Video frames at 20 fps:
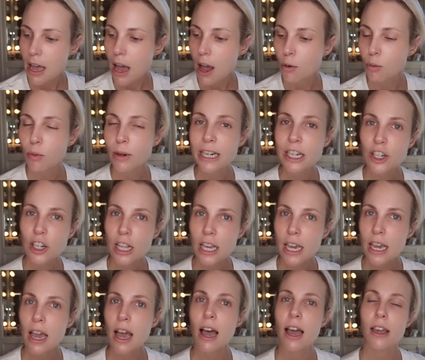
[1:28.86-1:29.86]

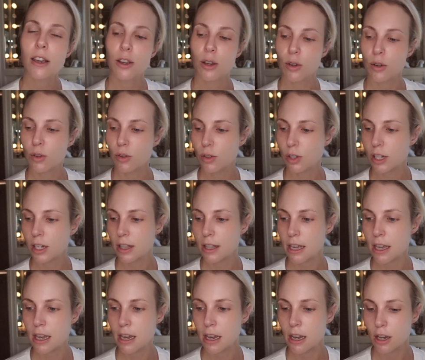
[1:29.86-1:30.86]
Originally, I used
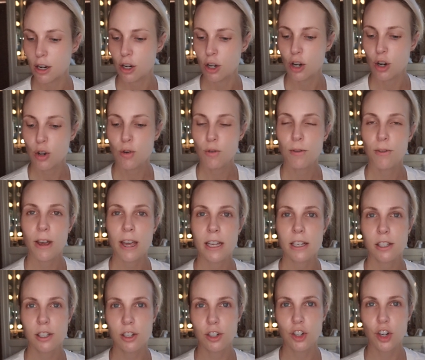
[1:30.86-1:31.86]
the
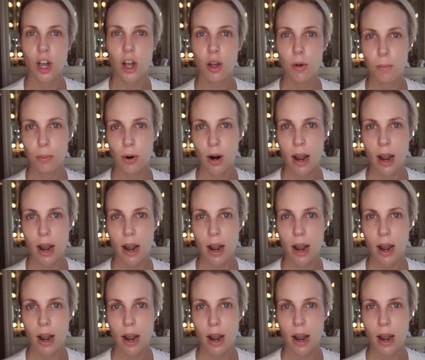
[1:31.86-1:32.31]
NuFace gel